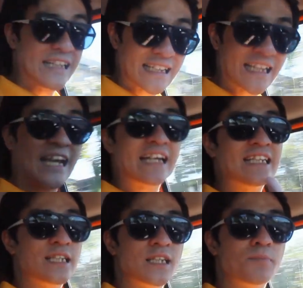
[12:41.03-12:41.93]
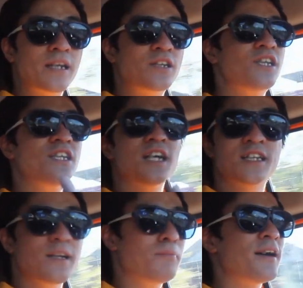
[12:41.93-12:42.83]
get again this S-Presso is
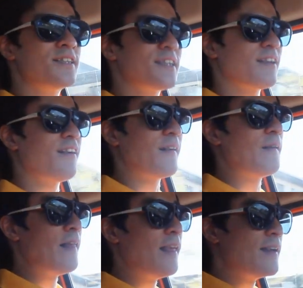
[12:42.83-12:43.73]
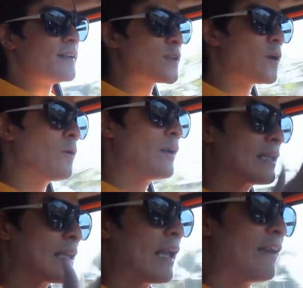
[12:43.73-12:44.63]
just a budget car so
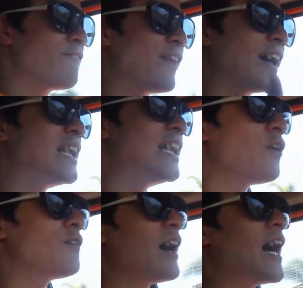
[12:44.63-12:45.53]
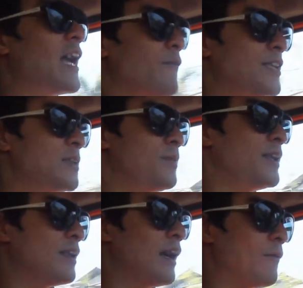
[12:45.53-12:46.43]
yeah, and finally on the highway
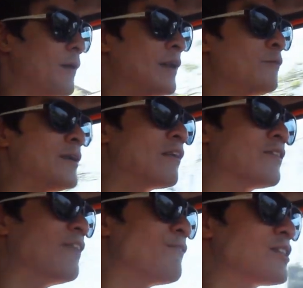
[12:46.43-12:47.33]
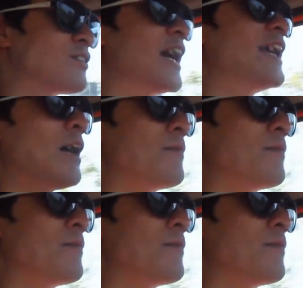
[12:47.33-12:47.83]
speed and without even trying i